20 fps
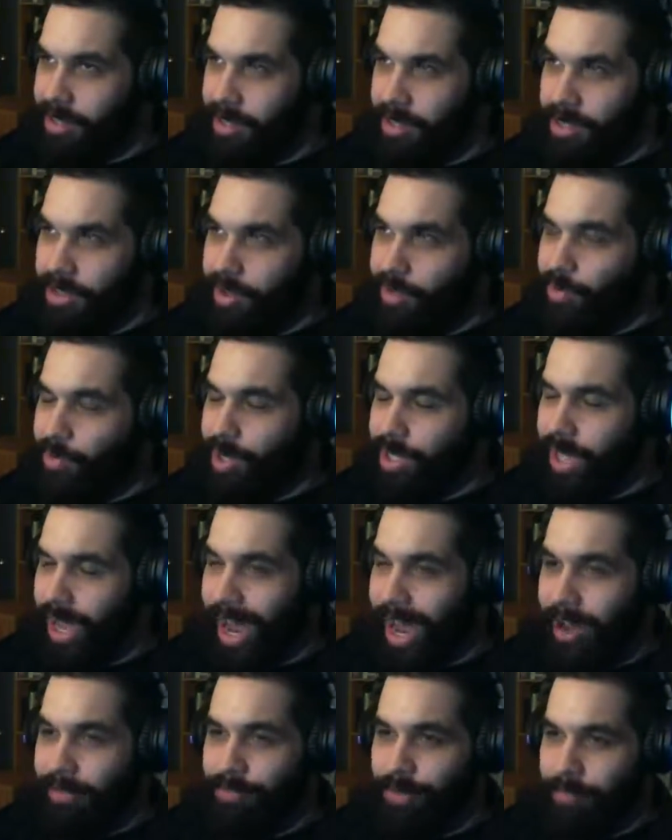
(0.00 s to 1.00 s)
you really
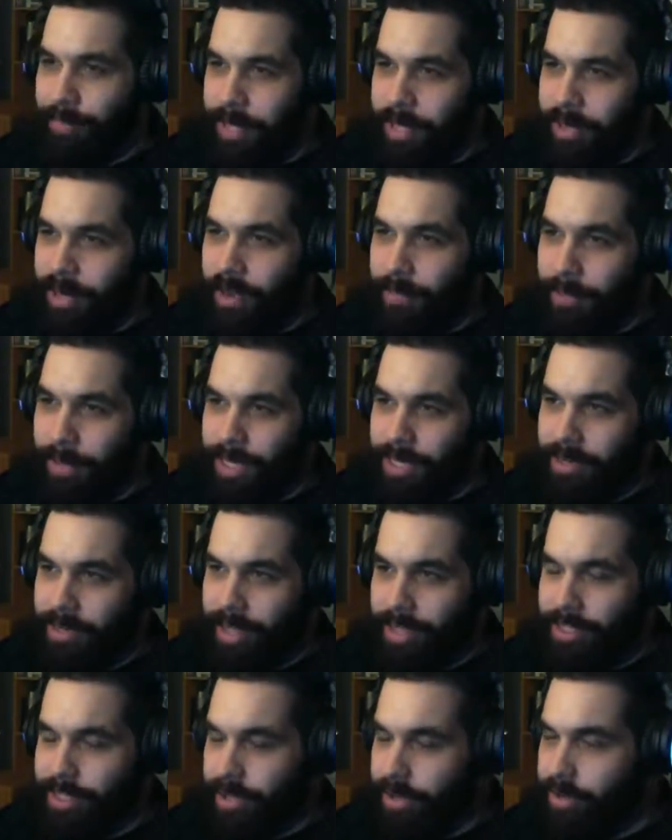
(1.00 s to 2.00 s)
have to be a company
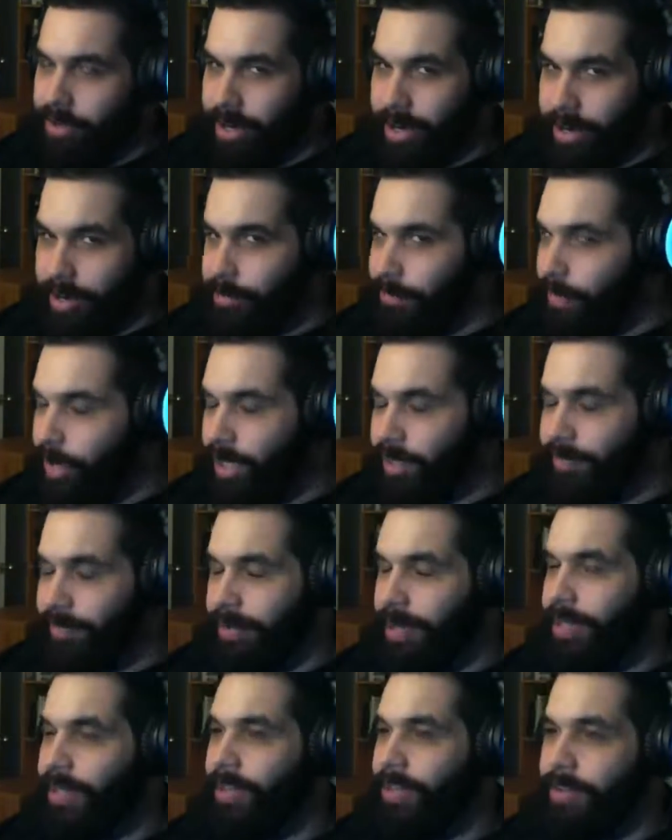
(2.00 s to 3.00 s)
that's good at
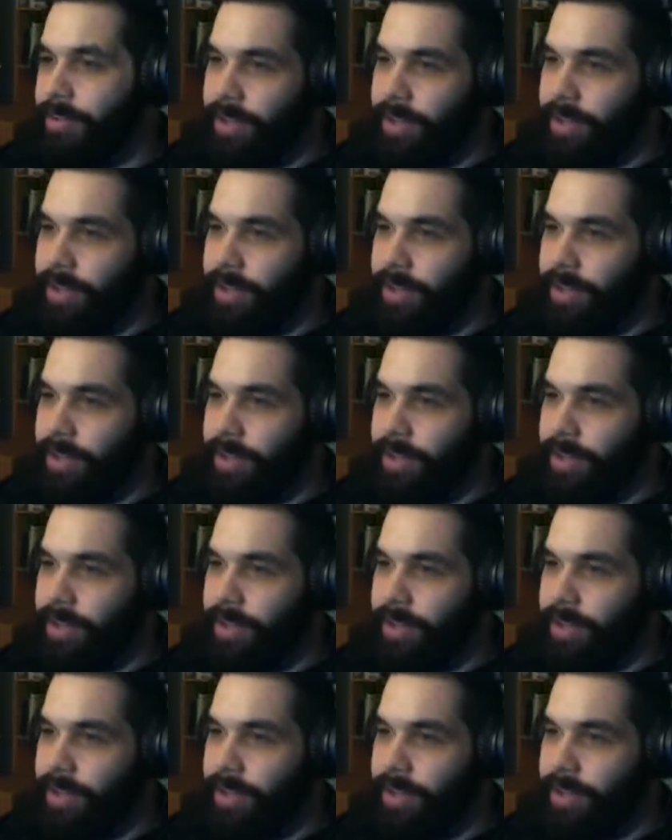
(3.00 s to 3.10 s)
evolving.